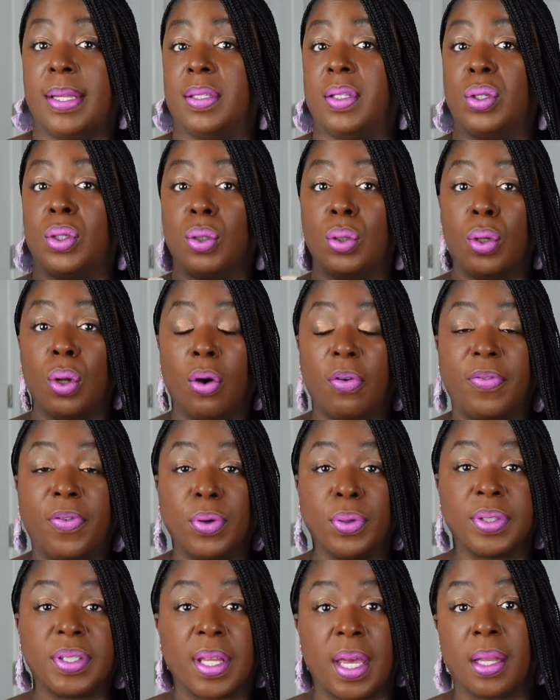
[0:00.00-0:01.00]
So you know
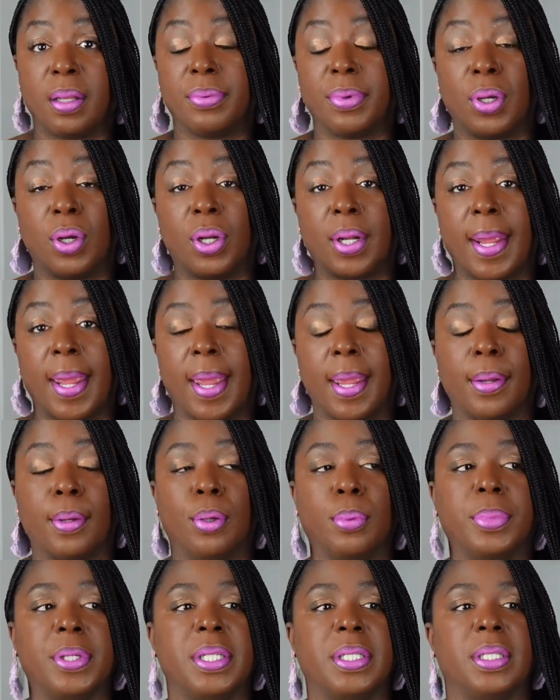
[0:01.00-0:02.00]
folks' salary on an
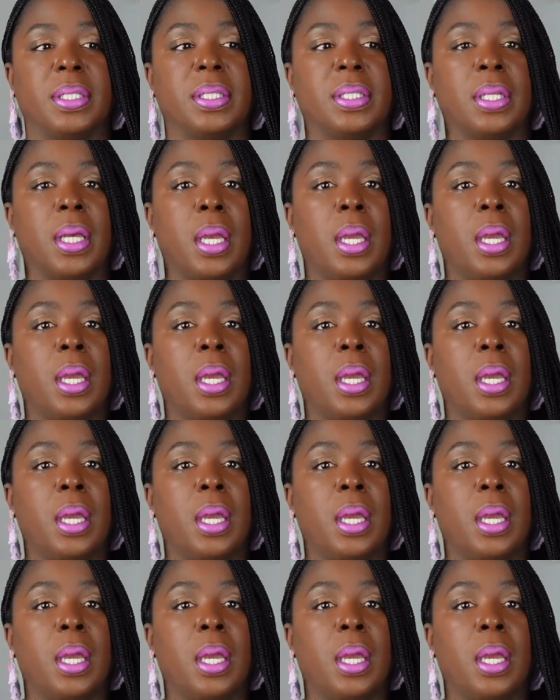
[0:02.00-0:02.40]
annual basis.